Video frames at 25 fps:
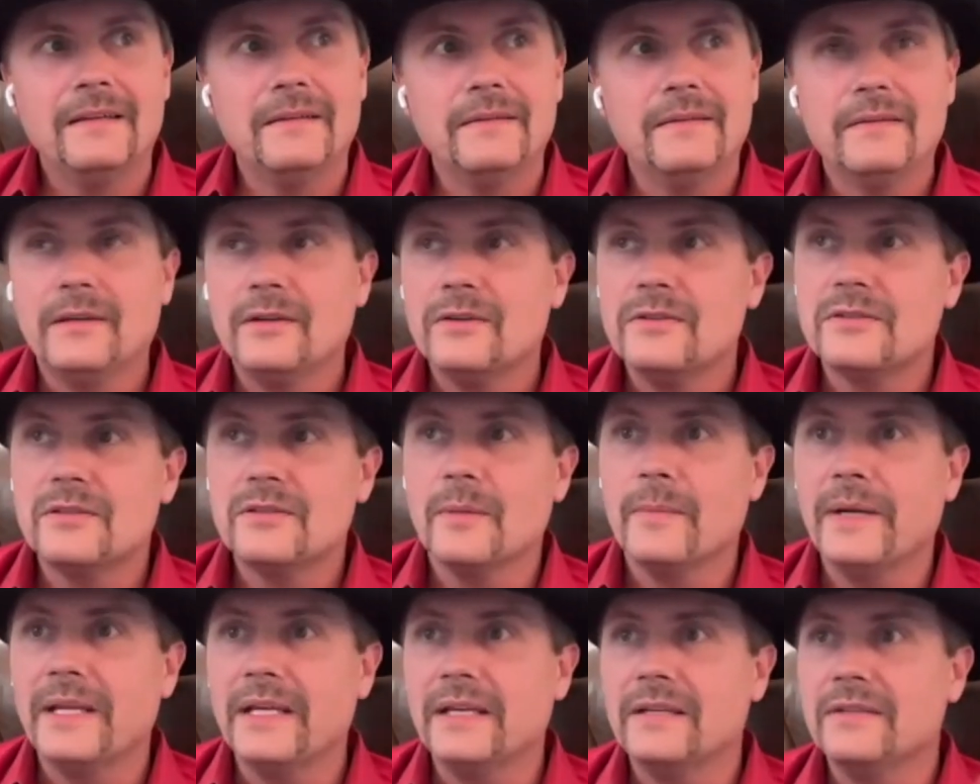there's so
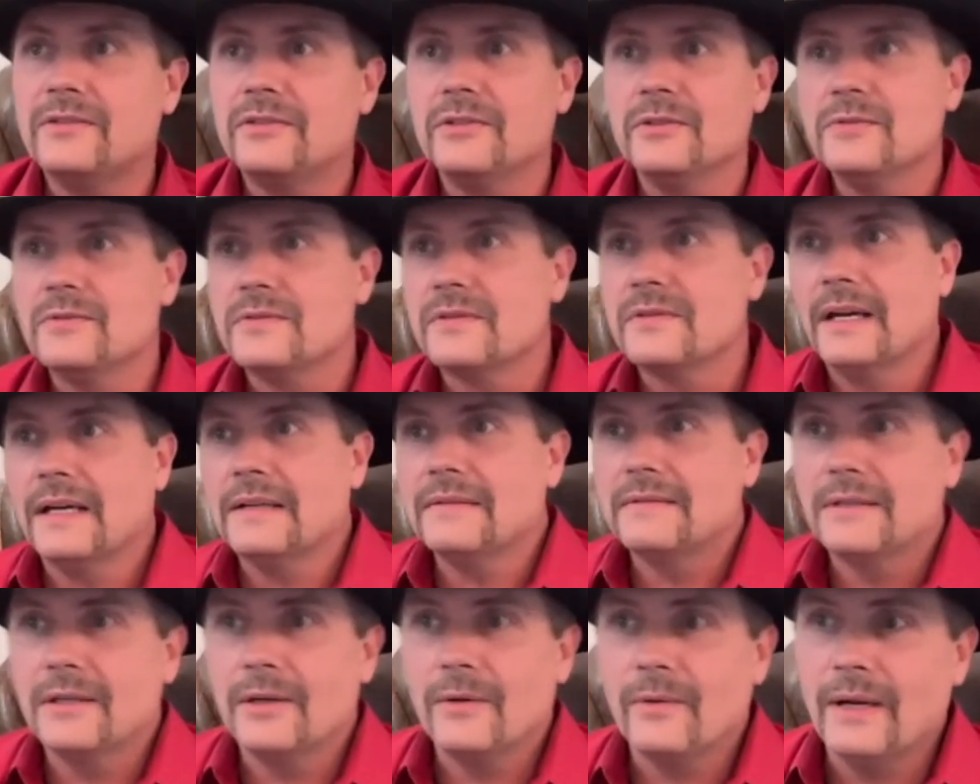many issues
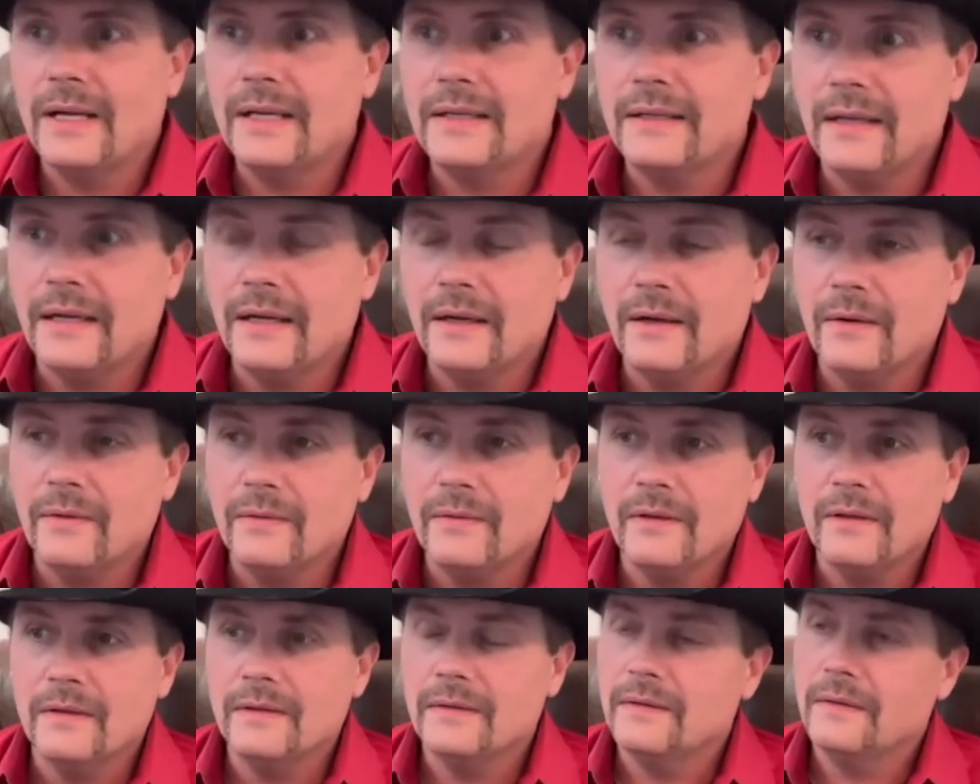out there right now.
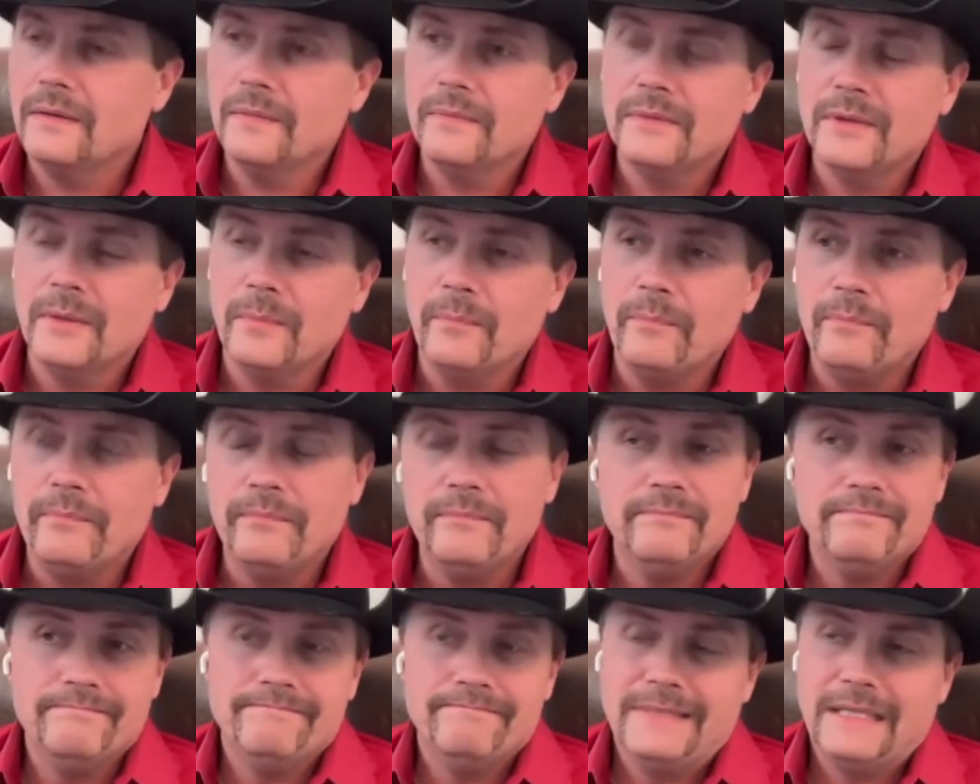
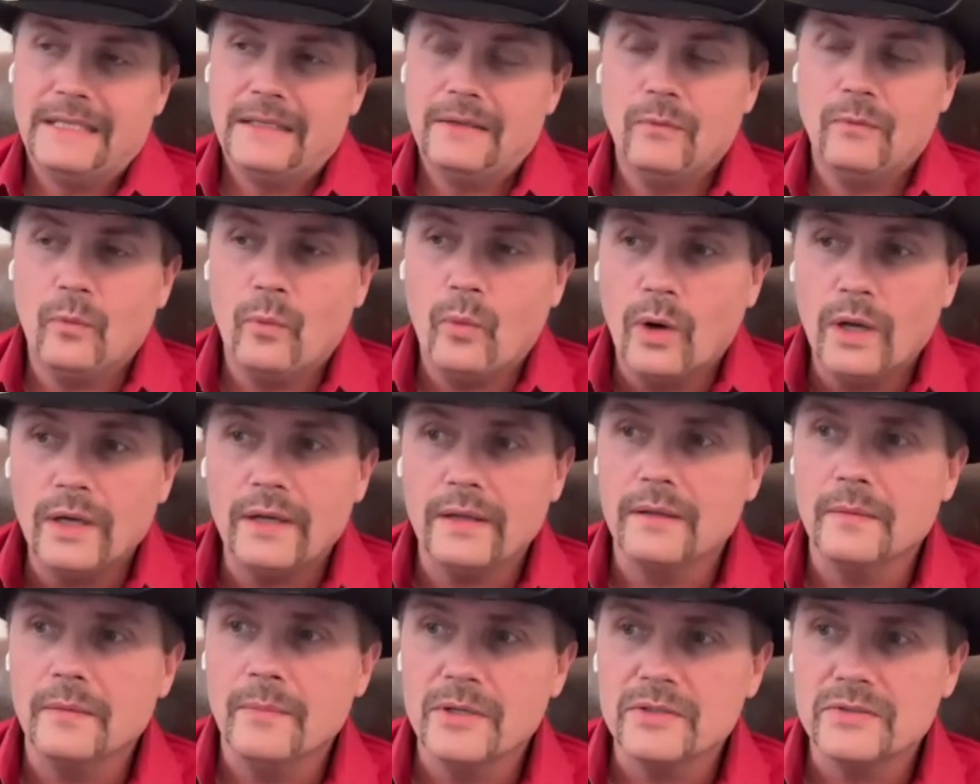One
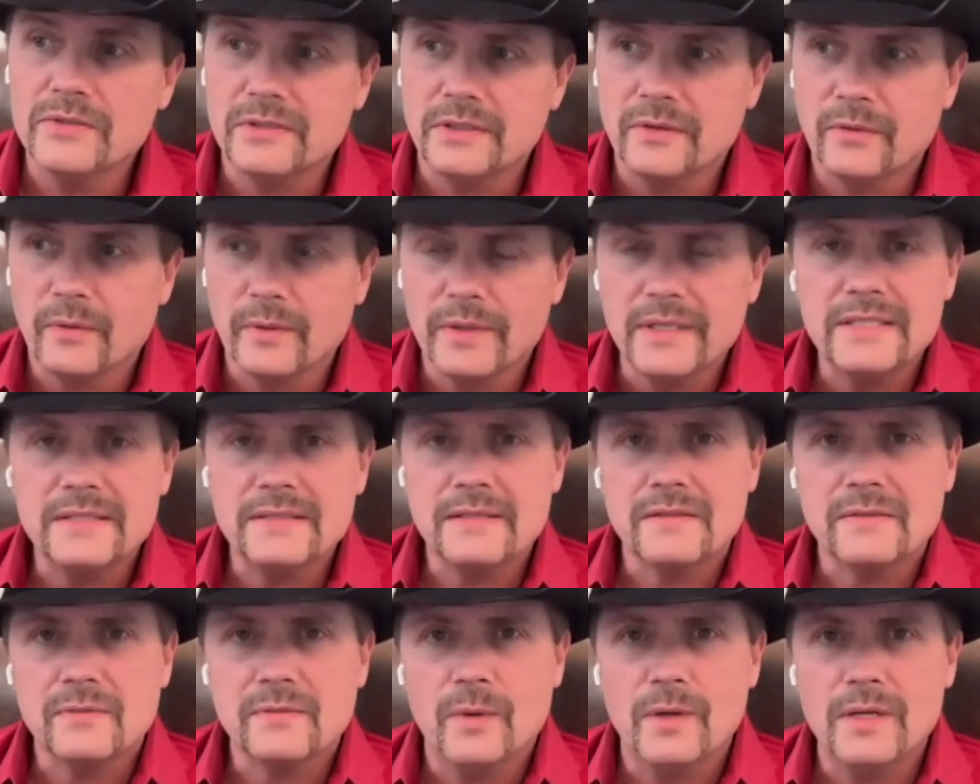of the most
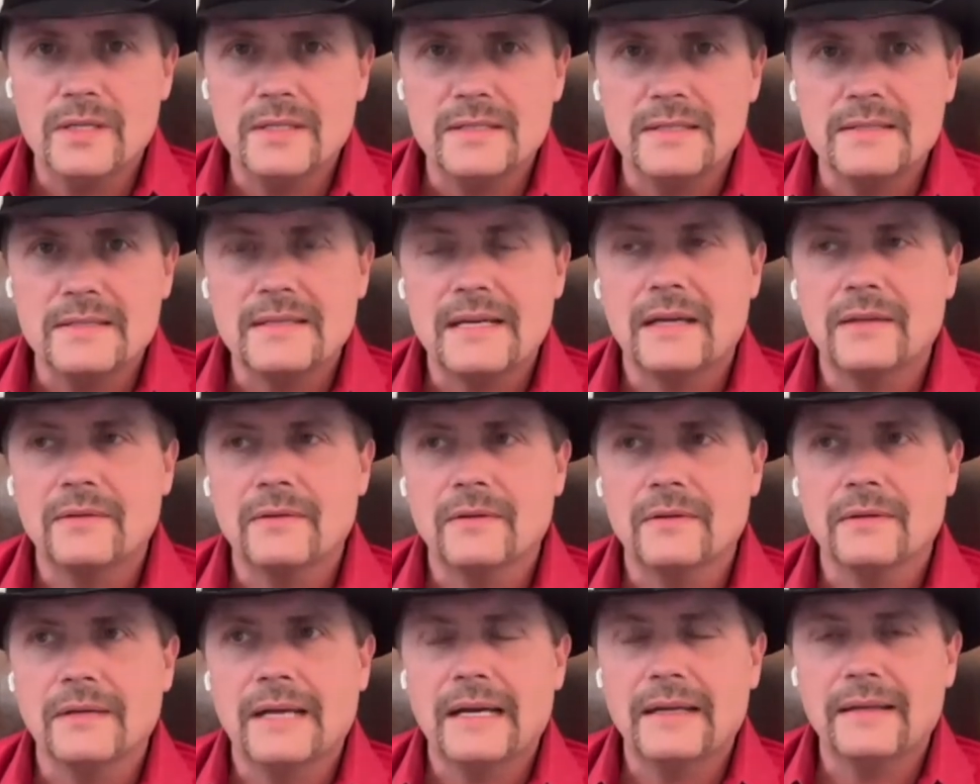egregious ones is
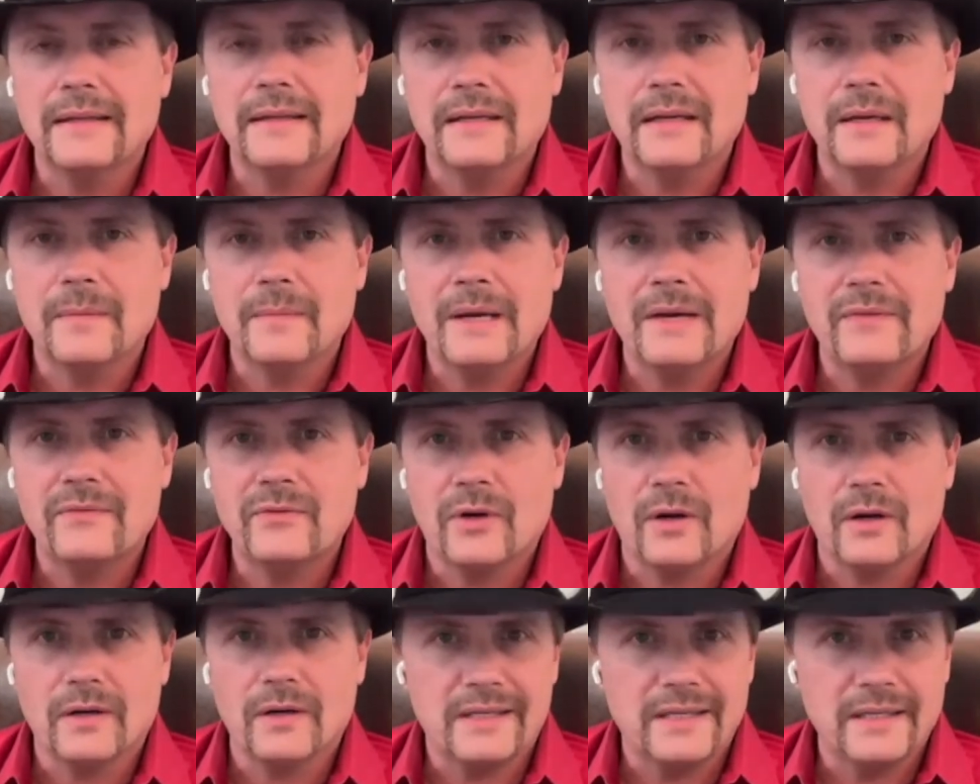how they come
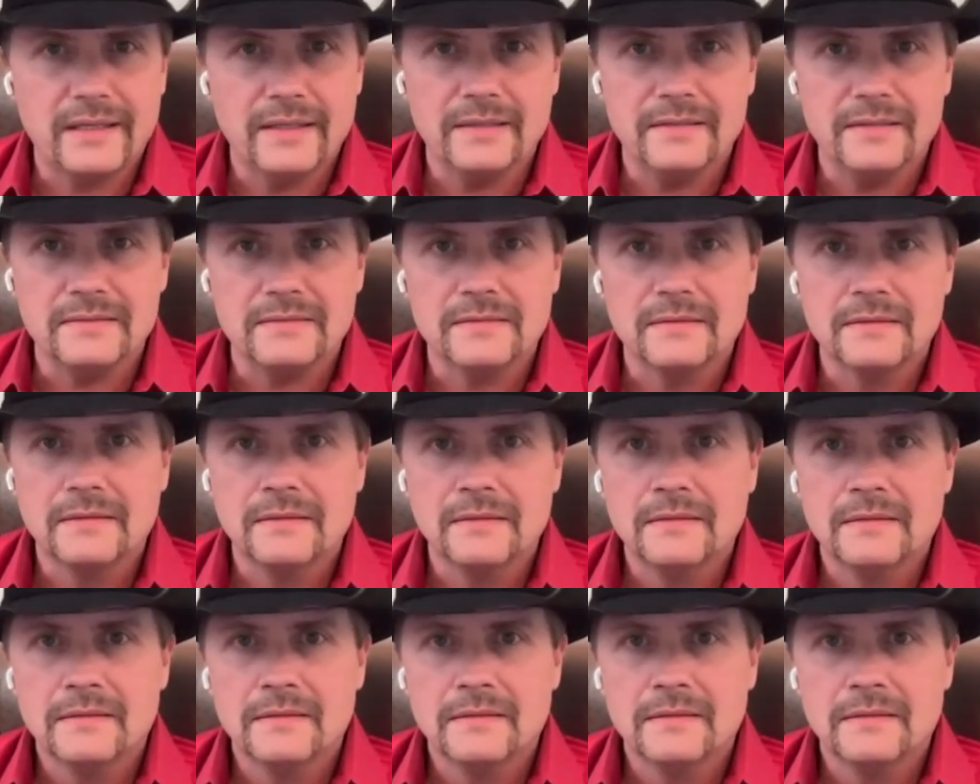after our kids.